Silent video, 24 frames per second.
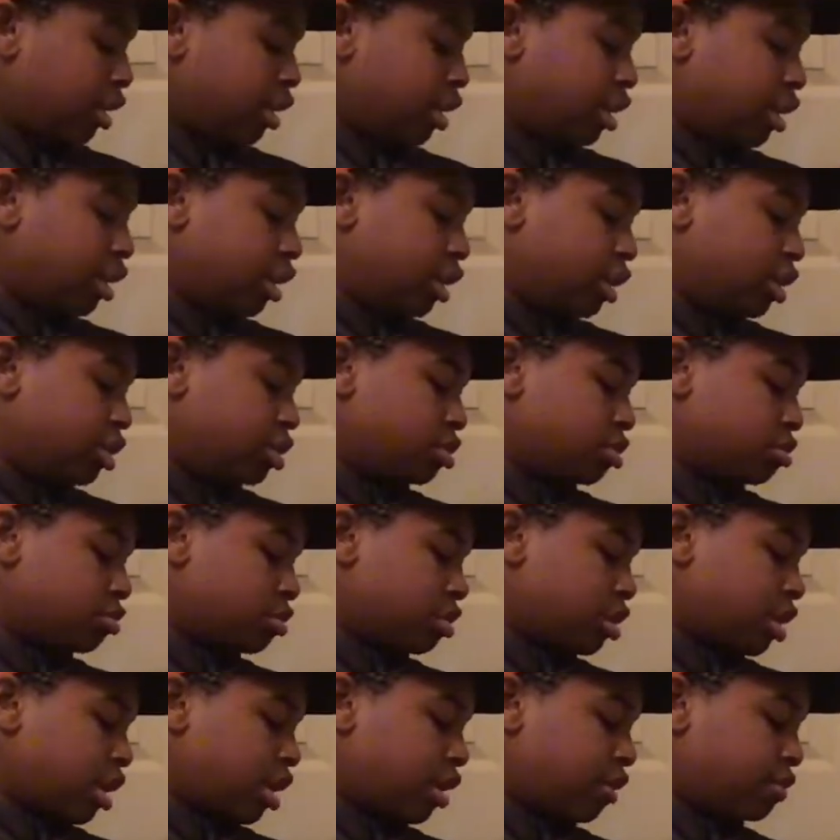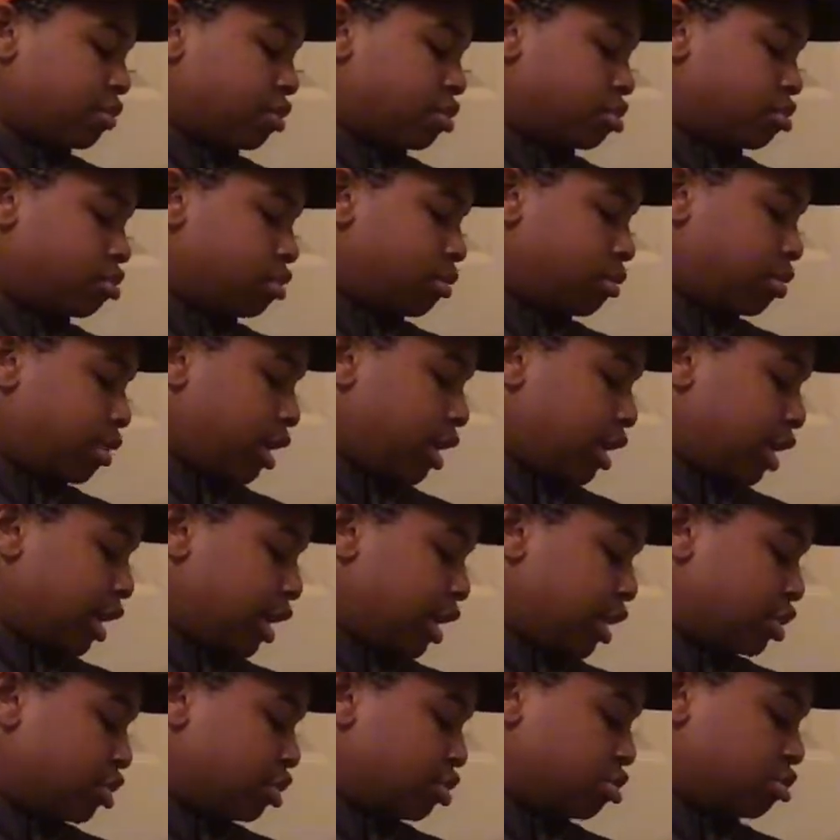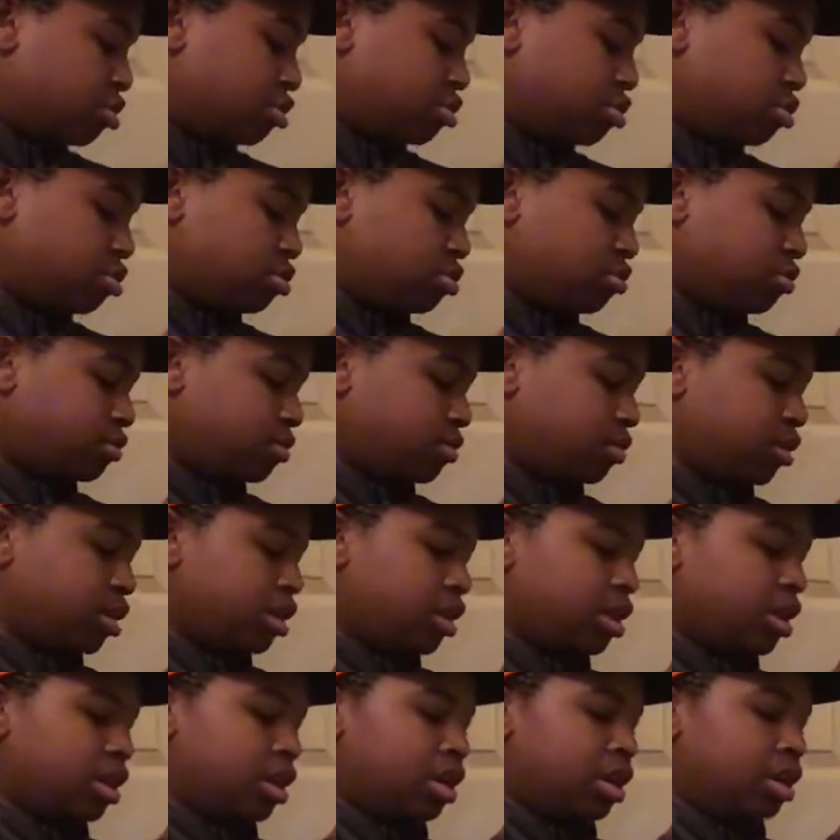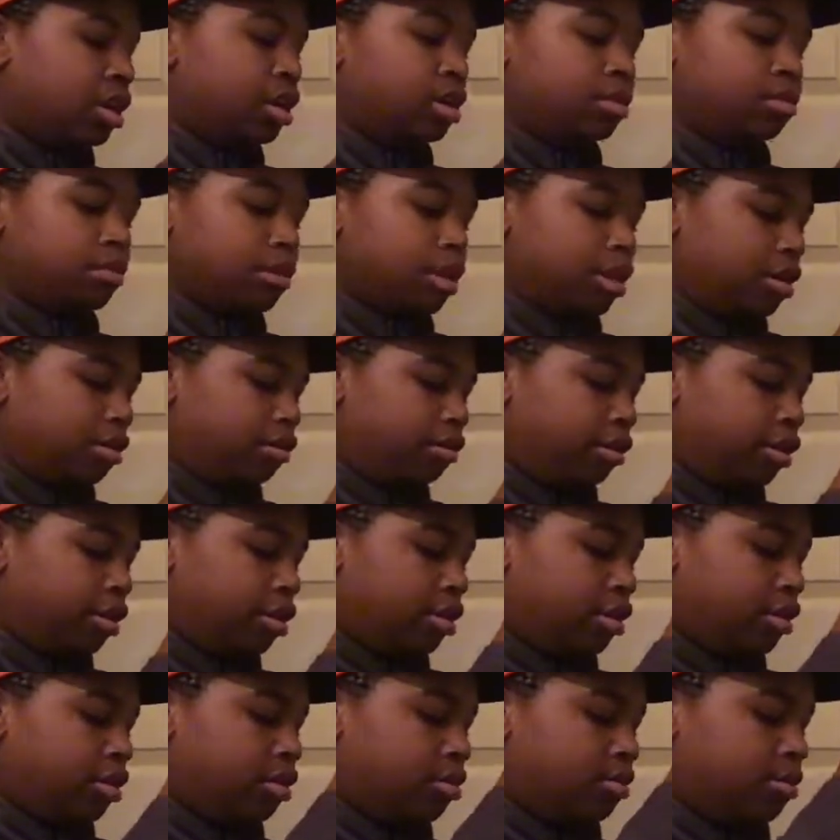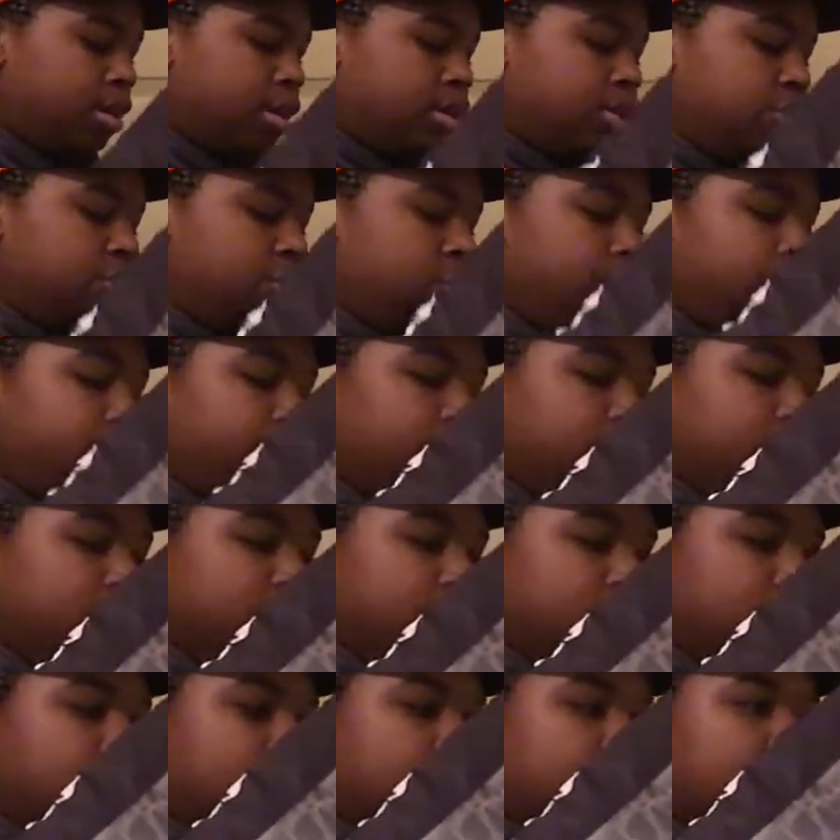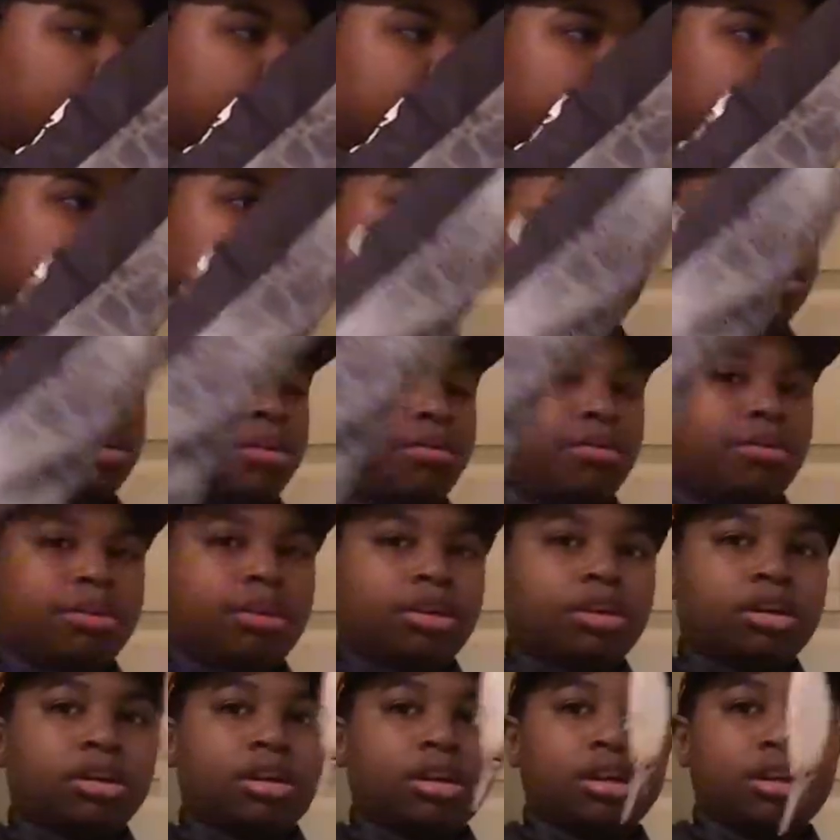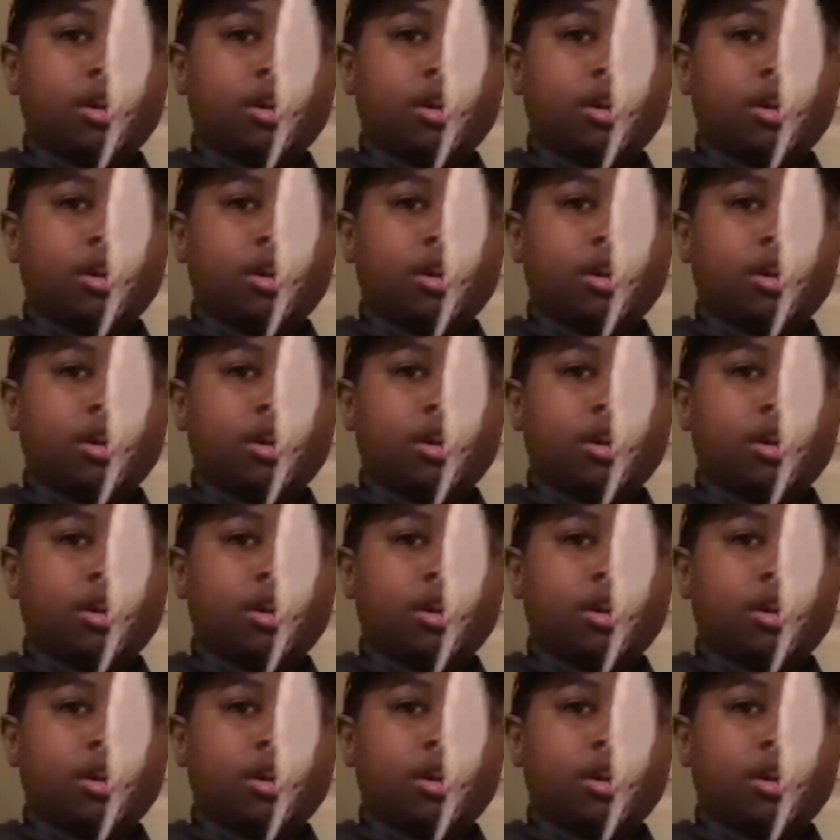And this one, I have a swim bait that I showed you. And my jig baits are kind of tangled up, yeah.